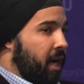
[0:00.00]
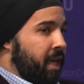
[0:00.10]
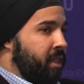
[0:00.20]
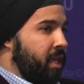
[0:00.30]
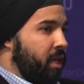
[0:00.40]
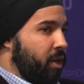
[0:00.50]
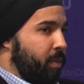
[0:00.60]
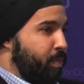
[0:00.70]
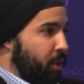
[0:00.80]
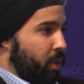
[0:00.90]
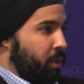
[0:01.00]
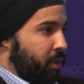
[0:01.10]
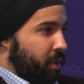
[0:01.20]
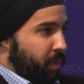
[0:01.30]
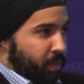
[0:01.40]
I think
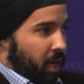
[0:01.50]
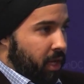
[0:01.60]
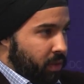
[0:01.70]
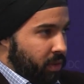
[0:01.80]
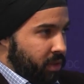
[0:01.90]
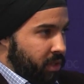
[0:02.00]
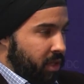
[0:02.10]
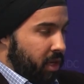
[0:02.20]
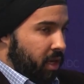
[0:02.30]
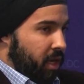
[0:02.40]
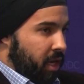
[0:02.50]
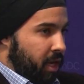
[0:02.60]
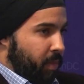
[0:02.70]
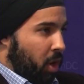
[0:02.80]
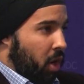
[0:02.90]
both models
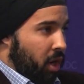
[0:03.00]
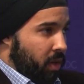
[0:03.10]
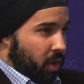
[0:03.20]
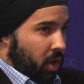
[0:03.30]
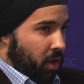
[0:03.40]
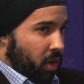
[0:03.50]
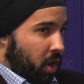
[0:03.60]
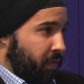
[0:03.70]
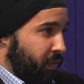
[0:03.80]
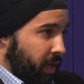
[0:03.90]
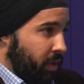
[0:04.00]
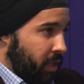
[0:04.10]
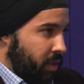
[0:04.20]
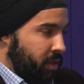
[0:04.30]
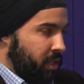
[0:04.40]
are
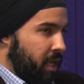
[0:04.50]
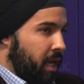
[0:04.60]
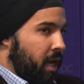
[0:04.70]
failures.